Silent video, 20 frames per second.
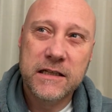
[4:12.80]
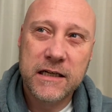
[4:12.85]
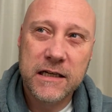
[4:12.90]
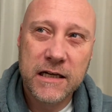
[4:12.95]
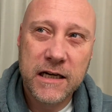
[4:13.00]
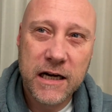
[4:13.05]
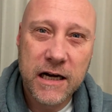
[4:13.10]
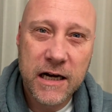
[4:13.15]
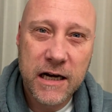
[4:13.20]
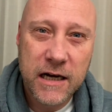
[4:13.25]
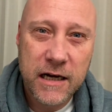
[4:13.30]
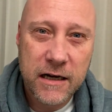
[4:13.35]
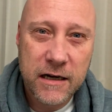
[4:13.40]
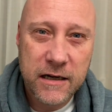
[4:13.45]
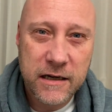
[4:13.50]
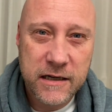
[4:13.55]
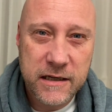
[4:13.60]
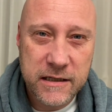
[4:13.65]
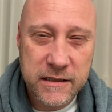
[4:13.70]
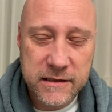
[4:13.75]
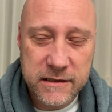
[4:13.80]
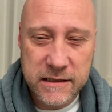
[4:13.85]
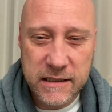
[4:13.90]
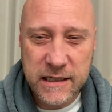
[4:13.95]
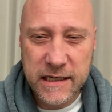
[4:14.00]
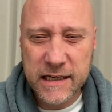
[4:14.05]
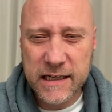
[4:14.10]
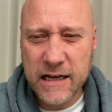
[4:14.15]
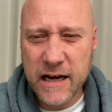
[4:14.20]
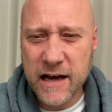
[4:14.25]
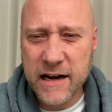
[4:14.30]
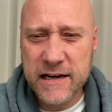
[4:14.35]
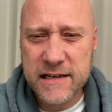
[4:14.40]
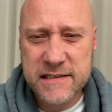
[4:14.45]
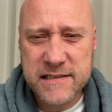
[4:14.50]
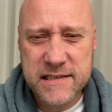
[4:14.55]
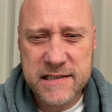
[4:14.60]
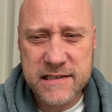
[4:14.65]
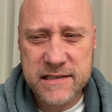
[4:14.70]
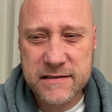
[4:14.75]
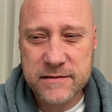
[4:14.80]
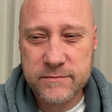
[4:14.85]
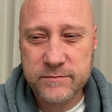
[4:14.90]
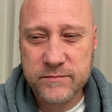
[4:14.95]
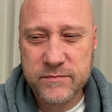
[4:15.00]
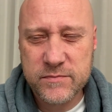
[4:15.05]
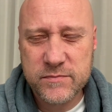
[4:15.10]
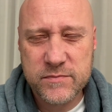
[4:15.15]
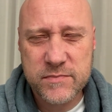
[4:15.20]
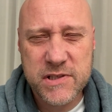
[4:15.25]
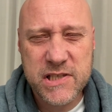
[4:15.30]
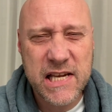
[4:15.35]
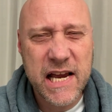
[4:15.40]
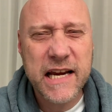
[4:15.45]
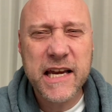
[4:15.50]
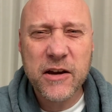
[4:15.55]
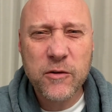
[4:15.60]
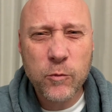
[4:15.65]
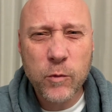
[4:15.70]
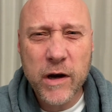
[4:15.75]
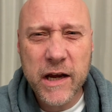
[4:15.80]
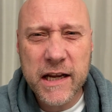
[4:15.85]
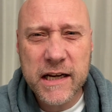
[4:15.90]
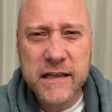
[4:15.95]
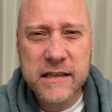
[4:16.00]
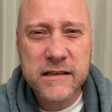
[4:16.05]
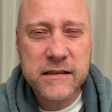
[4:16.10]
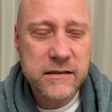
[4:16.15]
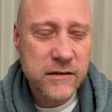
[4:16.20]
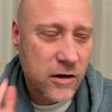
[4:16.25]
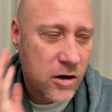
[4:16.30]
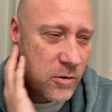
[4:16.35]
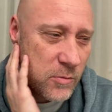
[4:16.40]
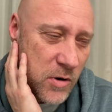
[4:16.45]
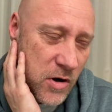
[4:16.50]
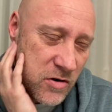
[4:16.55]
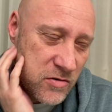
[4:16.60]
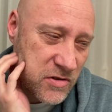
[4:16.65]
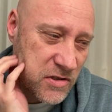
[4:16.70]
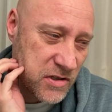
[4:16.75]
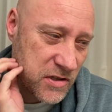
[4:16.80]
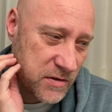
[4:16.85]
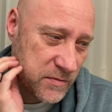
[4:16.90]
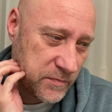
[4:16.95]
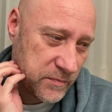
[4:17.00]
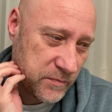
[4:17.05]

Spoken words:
it got its second wind almost.